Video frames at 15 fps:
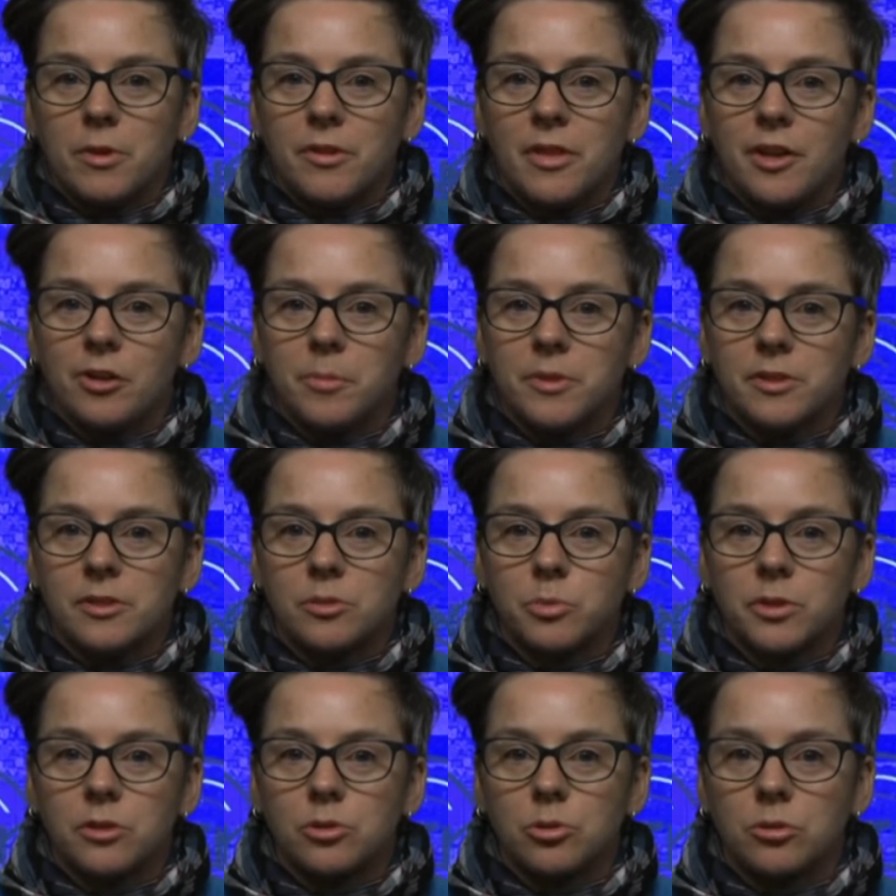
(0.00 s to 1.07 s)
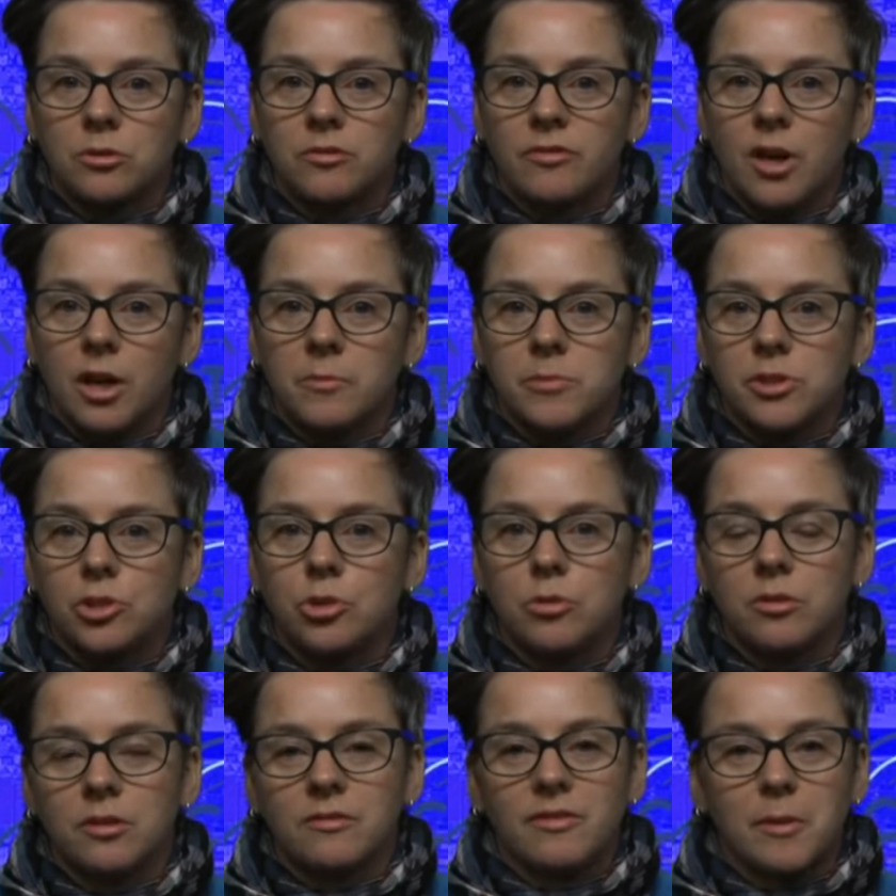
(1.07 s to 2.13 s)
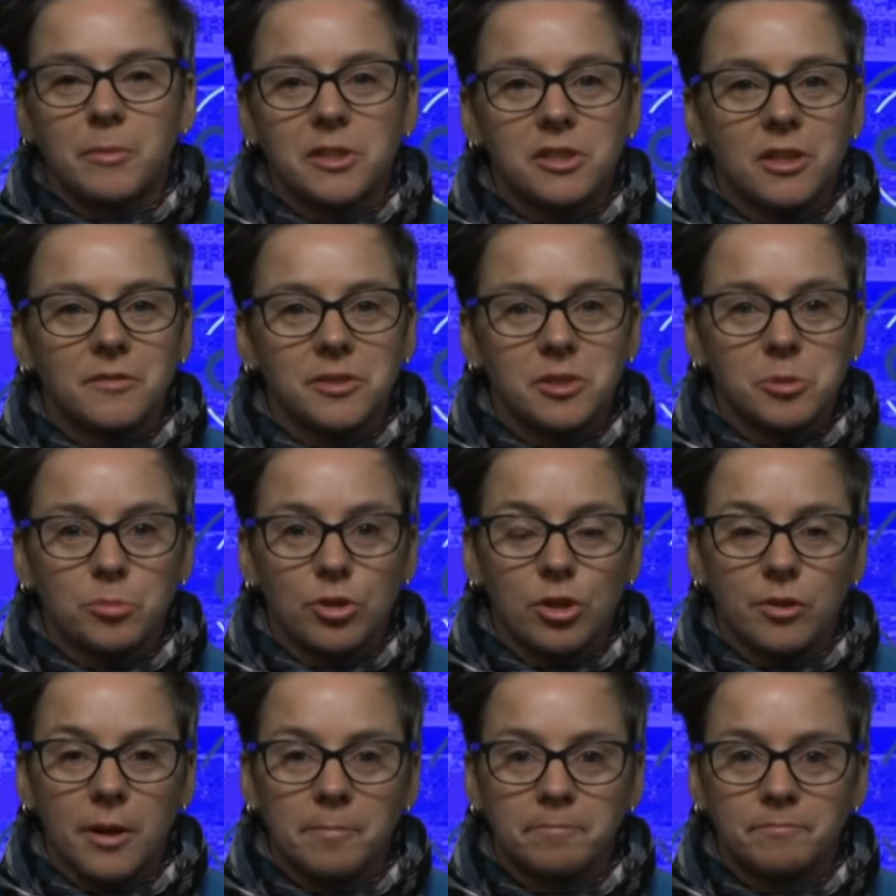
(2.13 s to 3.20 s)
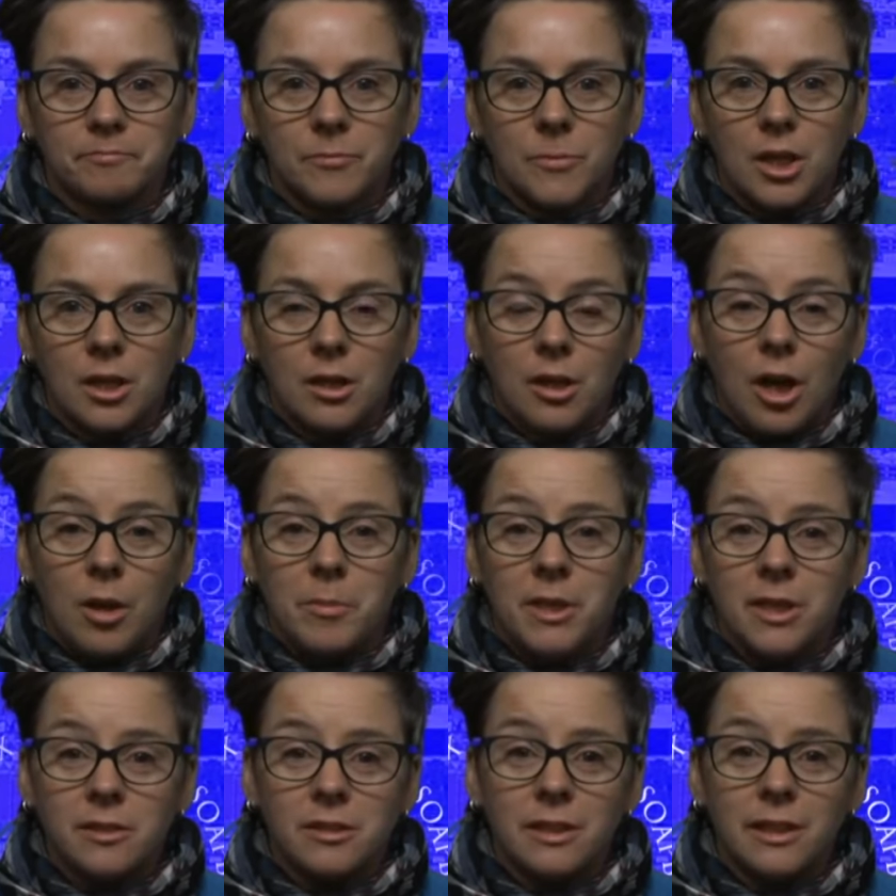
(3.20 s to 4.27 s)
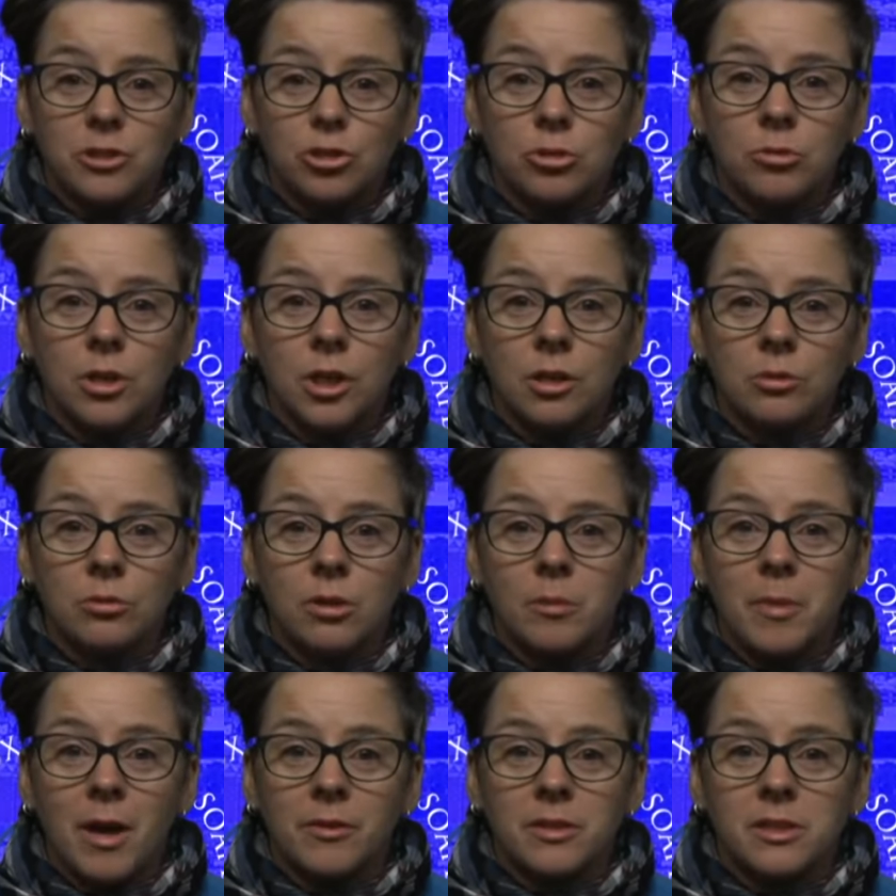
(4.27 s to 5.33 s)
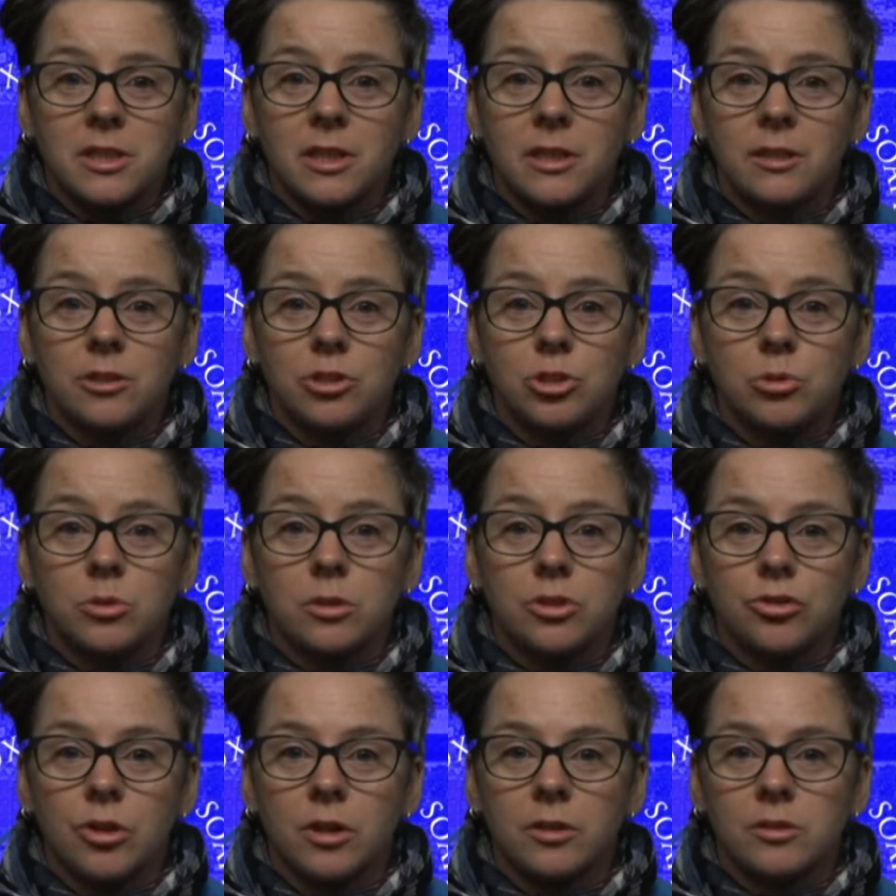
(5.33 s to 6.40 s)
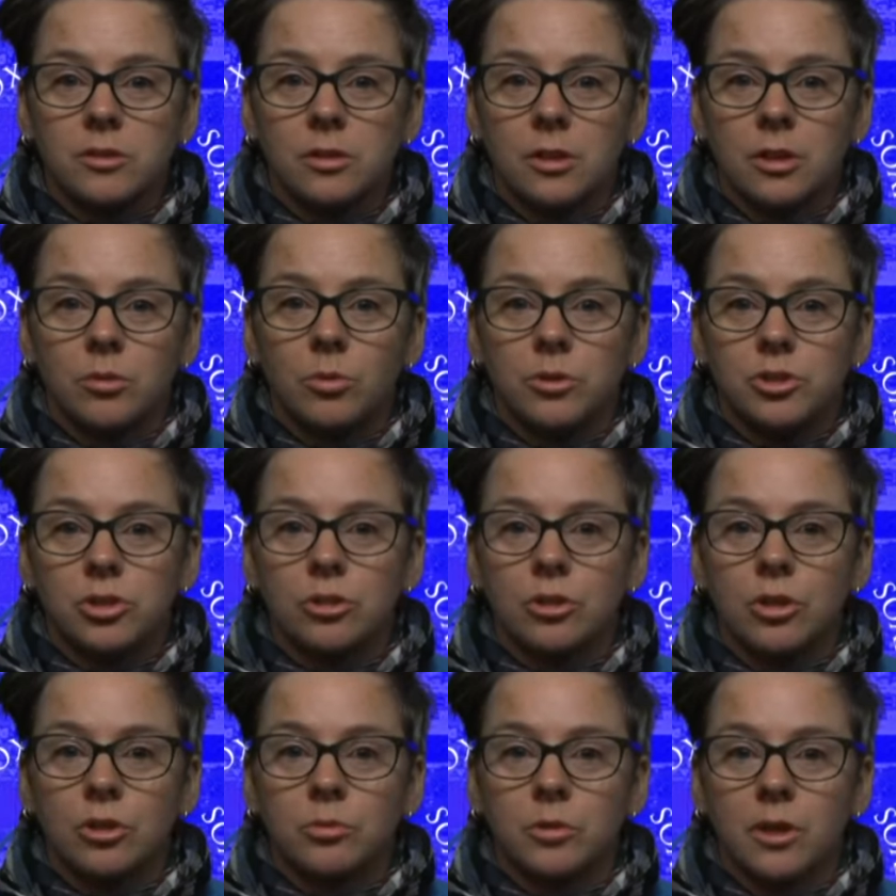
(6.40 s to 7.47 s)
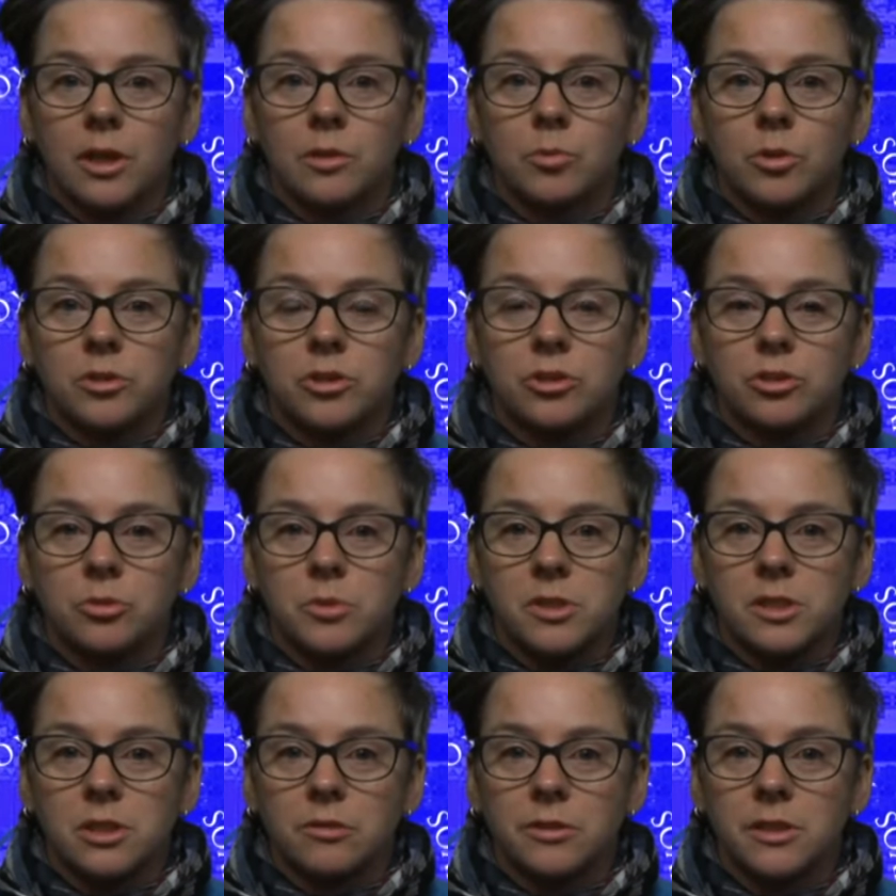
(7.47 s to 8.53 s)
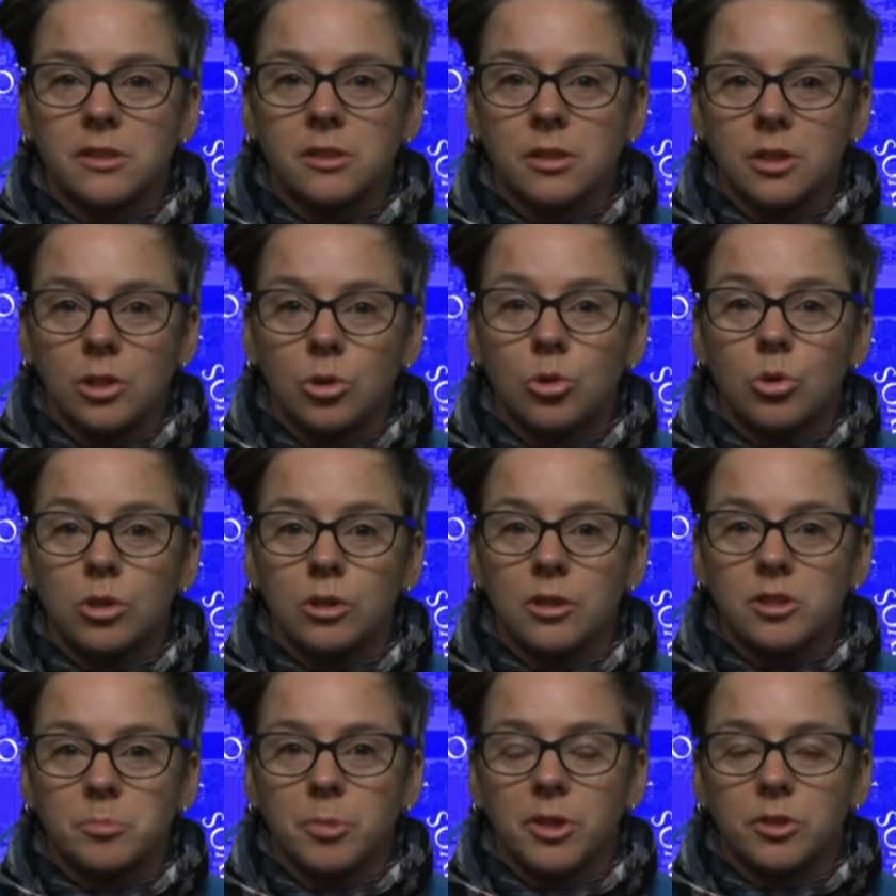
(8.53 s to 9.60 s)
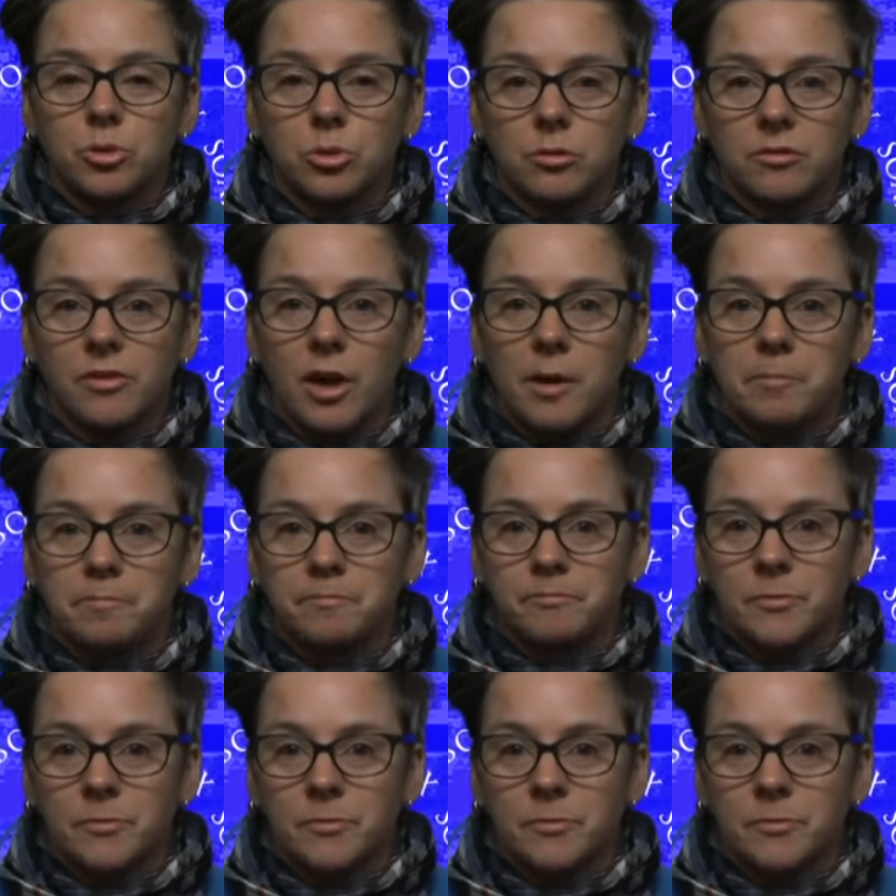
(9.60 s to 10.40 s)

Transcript: a therapist with Dawn Farm's Youth and Family Services Program. I'm here to let you know about the Teens Using Drugs What to Know and What to Do series organised by Dawn Farm.